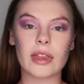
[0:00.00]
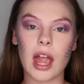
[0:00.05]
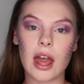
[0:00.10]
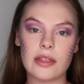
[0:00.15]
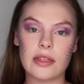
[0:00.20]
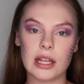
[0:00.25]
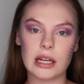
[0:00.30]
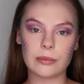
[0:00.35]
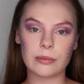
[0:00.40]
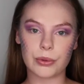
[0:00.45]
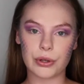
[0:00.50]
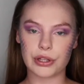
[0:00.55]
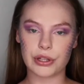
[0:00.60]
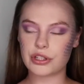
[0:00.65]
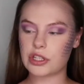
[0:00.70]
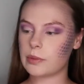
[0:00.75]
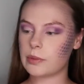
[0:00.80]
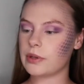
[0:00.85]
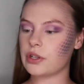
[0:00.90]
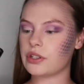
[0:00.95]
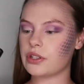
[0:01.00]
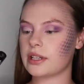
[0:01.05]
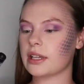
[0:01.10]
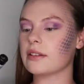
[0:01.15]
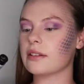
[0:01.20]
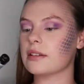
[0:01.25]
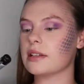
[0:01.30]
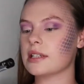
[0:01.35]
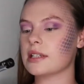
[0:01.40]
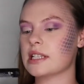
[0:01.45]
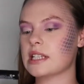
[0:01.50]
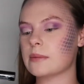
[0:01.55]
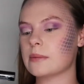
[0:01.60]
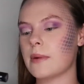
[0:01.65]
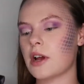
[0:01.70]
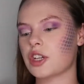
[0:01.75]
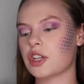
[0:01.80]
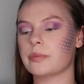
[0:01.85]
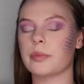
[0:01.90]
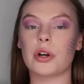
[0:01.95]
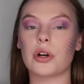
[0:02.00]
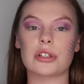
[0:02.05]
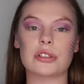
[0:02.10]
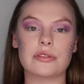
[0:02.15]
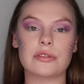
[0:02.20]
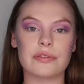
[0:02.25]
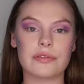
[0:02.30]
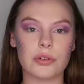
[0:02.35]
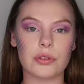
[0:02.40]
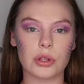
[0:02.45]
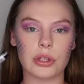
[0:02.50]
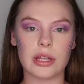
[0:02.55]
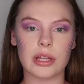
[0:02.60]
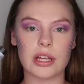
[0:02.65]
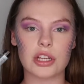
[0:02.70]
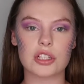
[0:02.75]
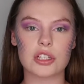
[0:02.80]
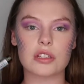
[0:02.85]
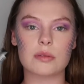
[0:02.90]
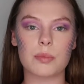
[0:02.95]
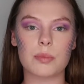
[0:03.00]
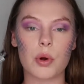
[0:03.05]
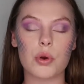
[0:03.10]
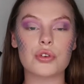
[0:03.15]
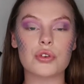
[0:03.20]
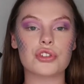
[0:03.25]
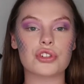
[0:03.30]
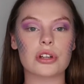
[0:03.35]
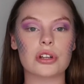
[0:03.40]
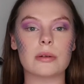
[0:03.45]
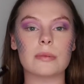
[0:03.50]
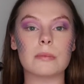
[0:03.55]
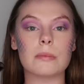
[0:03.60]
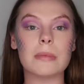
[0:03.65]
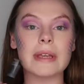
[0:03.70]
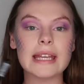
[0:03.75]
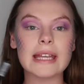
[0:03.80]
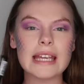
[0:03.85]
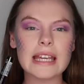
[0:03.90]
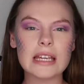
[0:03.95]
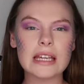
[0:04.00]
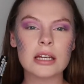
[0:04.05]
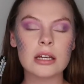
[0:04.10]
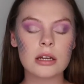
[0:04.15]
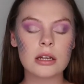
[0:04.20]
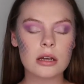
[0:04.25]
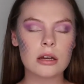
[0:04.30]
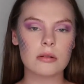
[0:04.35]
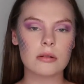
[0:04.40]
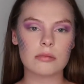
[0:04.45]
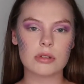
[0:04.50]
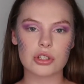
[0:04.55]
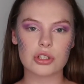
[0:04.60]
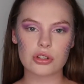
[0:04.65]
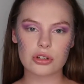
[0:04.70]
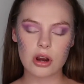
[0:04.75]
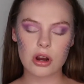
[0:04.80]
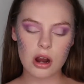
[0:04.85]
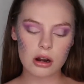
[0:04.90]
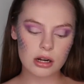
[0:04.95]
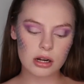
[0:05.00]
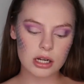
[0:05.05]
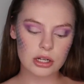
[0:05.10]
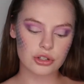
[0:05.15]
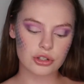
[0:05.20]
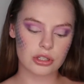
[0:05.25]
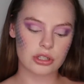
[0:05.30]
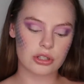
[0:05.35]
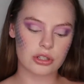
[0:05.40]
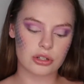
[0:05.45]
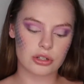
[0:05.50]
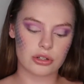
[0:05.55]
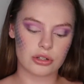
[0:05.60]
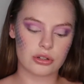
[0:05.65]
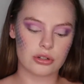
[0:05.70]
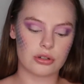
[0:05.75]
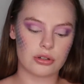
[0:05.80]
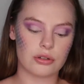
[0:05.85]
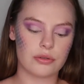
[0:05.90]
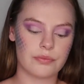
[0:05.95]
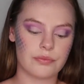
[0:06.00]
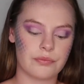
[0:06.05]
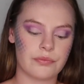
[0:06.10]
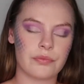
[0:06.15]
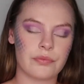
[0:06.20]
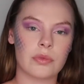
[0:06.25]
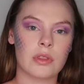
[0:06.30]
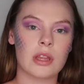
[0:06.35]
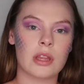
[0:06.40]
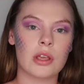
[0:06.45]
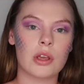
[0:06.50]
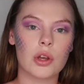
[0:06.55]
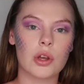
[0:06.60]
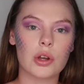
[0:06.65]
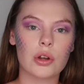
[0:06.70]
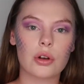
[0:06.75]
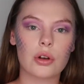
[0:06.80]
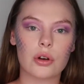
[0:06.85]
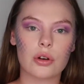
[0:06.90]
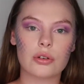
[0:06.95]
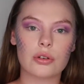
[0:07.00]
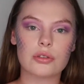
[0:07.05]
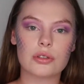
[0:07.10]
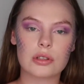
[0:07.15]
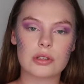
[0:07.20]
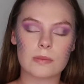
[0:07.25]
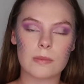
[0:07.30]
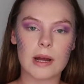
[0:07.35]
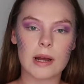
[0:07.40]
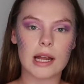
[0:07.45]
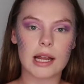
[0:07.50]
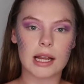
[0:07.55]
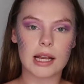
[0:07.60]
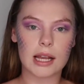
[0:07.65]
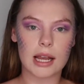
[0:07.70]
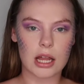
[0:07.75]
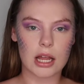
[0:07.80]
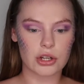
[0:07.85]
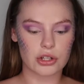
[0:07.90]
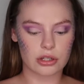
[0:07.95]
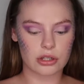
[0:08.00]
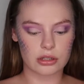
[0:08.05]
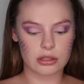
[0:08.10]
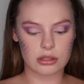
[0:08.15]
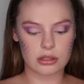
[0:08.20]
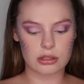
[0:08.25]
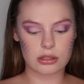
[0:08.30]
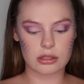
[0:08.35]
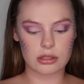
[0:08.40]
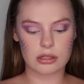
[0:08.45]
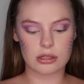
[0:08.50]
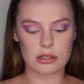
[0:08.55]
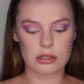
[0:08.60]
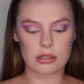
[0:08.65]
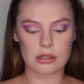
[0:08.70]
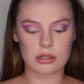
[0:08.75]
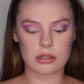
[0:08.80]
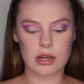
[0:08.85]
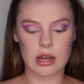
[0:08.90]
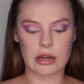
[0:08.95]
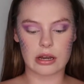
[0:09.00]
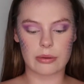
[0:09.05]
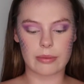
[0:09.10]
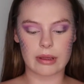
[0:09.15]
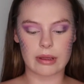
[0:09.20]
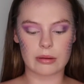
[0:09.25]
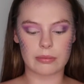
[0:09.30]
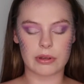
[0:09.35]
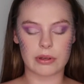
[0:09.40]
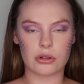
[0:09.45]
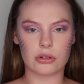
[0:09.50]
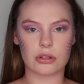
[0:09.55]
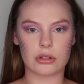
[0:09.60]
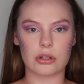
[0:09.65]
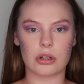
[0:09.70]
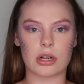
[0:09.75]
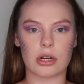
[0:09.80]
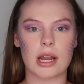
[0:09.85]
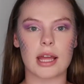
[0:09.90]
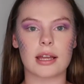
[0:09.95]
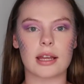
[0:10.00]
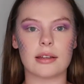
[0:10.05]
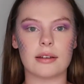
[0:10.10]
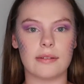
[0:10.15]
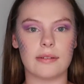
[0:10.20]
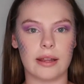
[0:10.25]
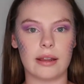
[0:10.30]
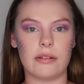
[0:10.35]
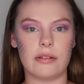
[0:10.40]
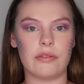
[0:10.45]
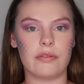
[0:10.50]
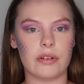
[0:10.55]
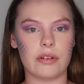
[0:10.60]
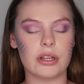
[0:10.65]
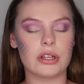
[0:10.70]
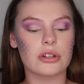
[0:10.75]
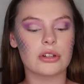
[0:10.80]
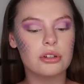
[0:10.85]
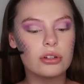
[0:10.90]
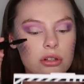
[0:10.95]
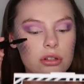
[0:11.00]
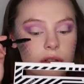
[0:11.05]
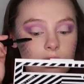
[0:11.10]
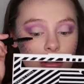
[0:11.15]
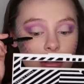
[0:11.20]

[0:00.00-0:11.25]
And then I'm going to be using the Smashbox Full Exposure Mini Mascara just to coat my lashes and make me not look like a dead fish.